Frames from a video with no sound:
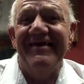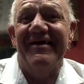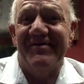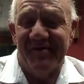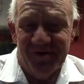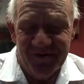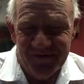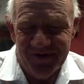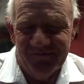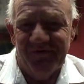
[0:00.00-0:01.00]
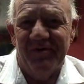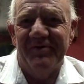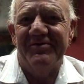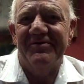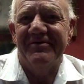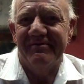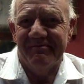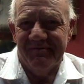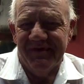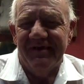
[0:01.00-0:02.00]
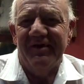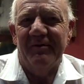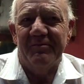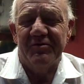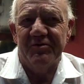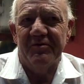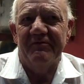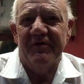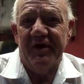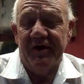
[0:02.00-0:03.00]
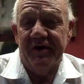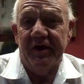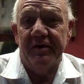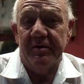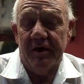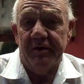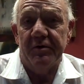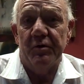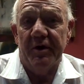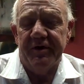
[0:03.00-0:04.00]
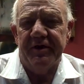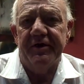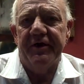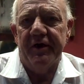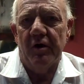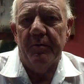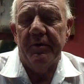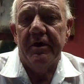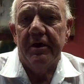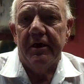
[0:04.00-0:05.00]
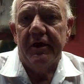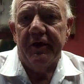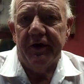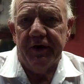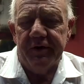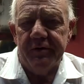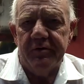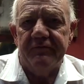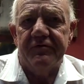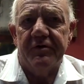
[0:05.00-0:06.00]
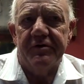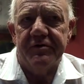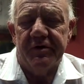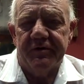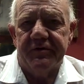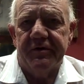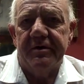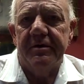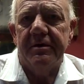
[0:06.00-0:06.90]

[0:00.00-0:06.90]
Yes, yes, under the influence. I'm sure of that. And I knew I needed help. And I knew of Joy Junction.